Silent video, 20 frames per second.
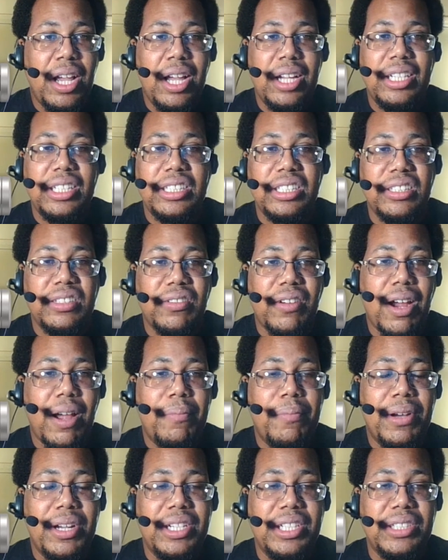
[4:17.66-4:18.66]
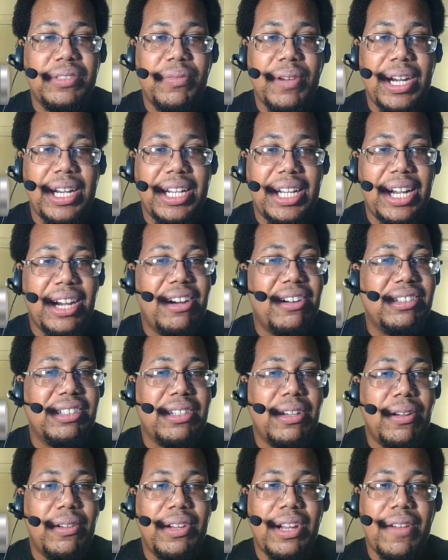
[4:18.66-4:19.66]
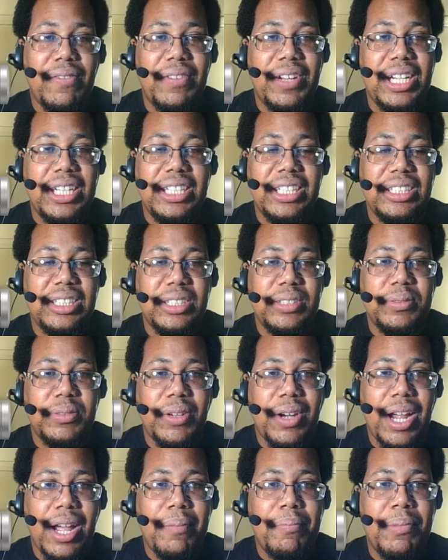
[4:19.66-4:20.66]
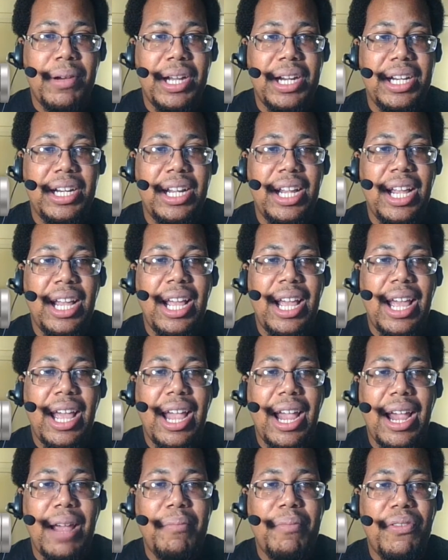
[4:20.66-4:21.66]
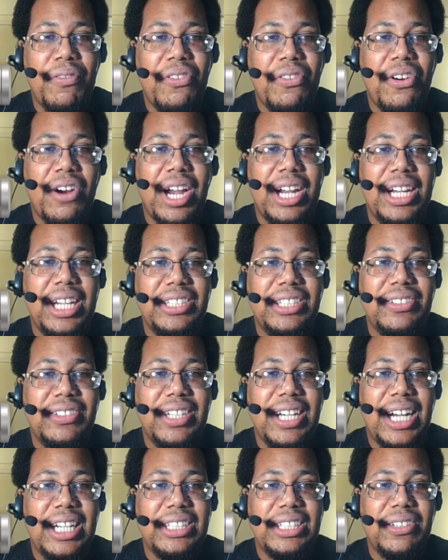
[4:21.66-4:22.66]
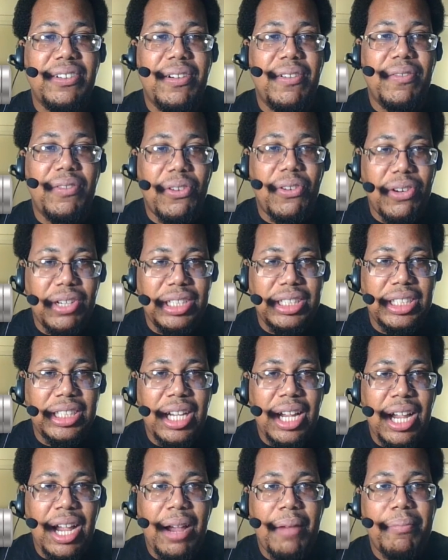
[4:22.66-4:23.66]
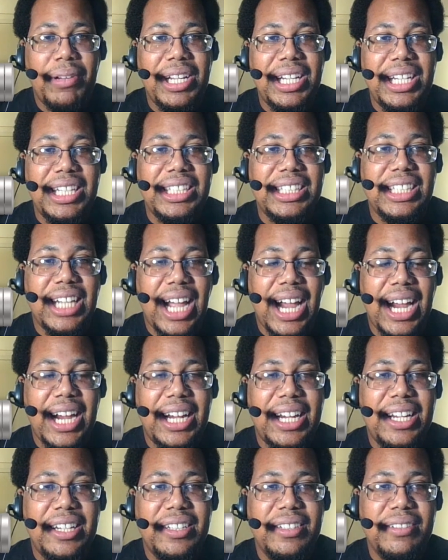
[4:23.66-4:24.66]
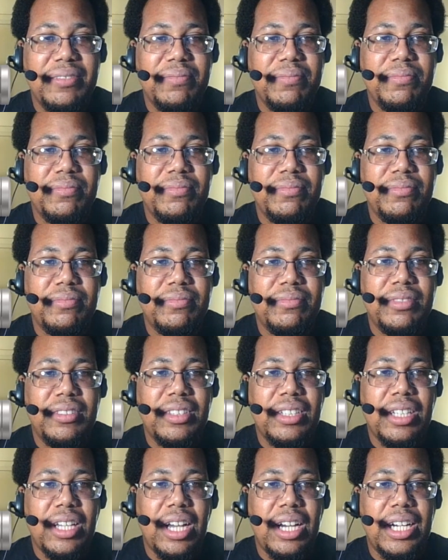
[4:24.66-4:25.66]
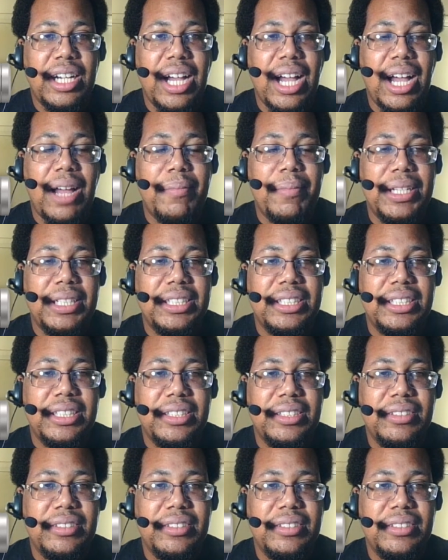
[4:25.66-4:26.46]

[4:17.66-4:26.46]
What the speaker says: The subscribe button is right there, so definitely hit the subscribe button. And before I let you guys go, of course, please like, comment,